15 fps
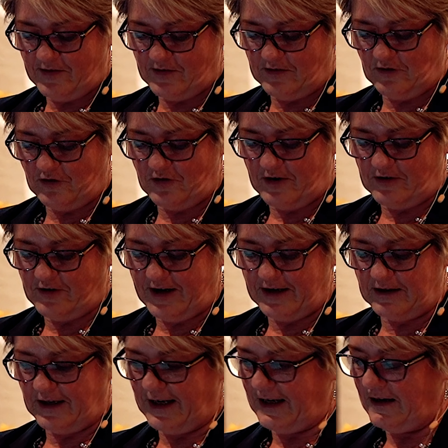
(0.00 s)
this into their
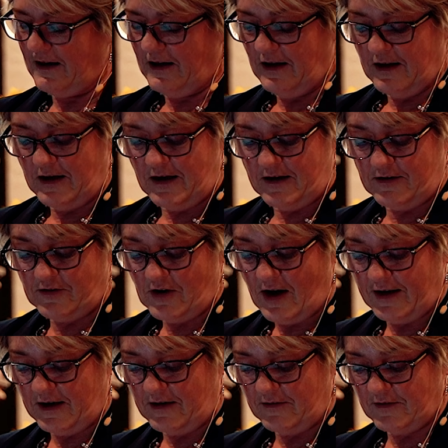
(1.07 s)
daily uh,
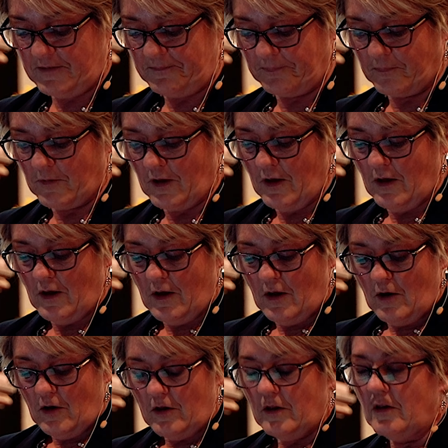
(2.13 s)
diet.
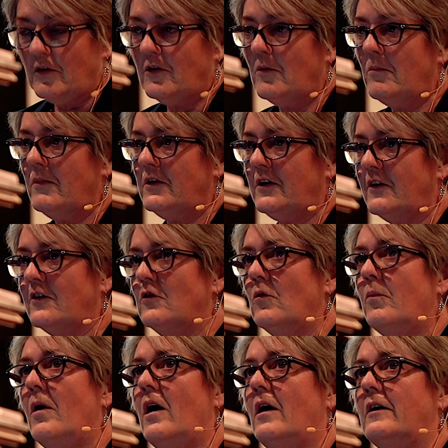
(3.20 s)
The
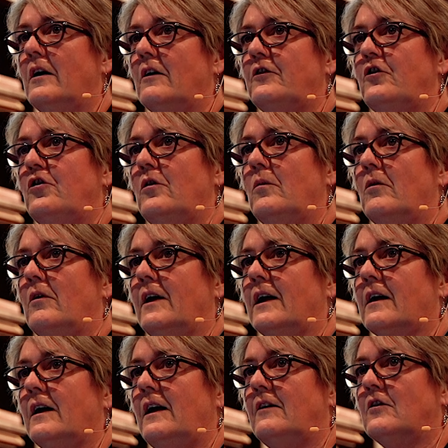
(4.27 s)
medicinal part of
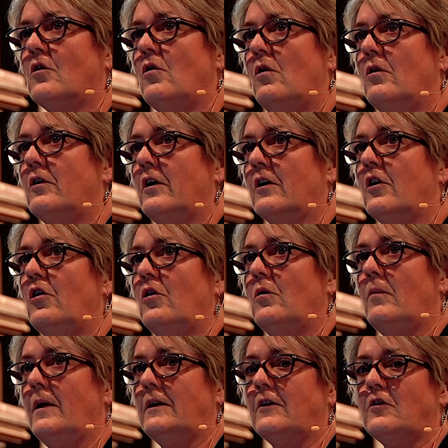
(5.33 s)
turmeric is called
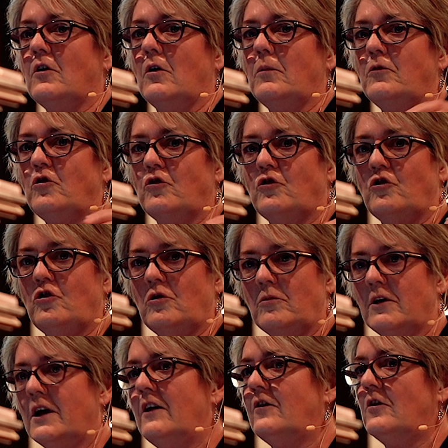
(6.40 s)
curcumin. So
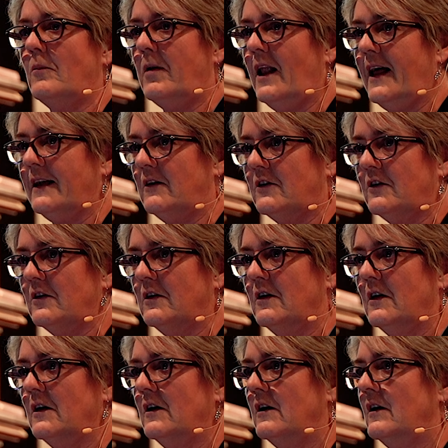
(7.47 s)
turmeric is the plant
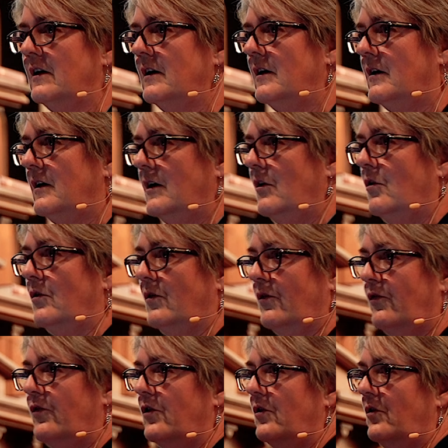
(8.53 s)
or the
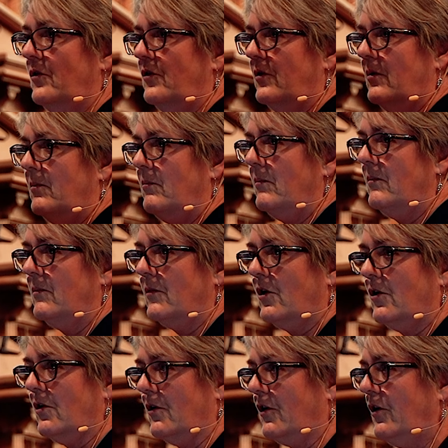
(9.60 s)
food.
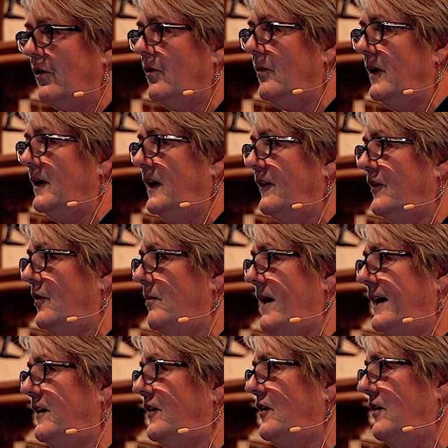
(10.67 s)
Curcumin is the
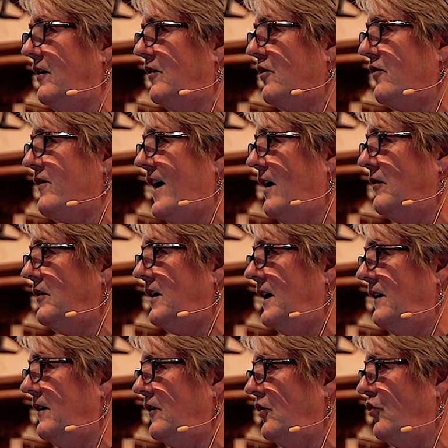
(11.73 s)
medicine that's found
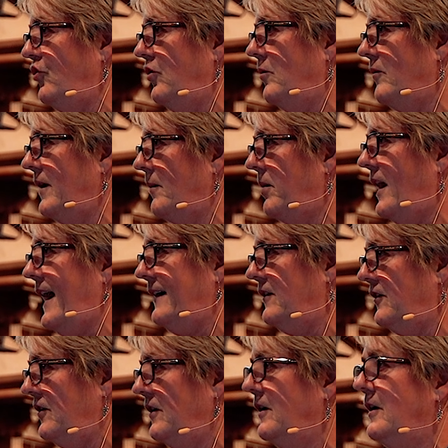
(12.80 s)
in the turmeric
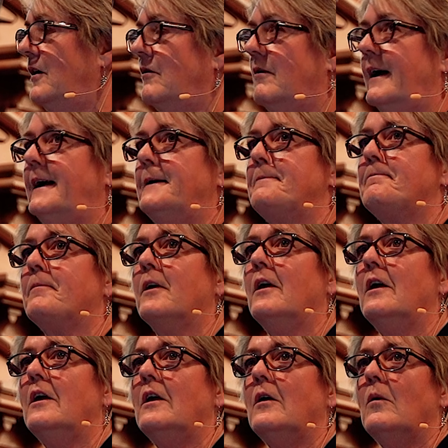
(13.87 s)
plant, right?
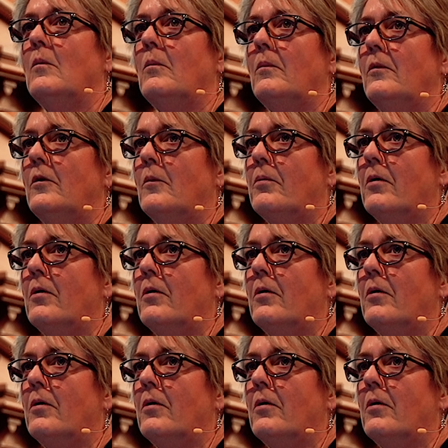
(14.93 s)
The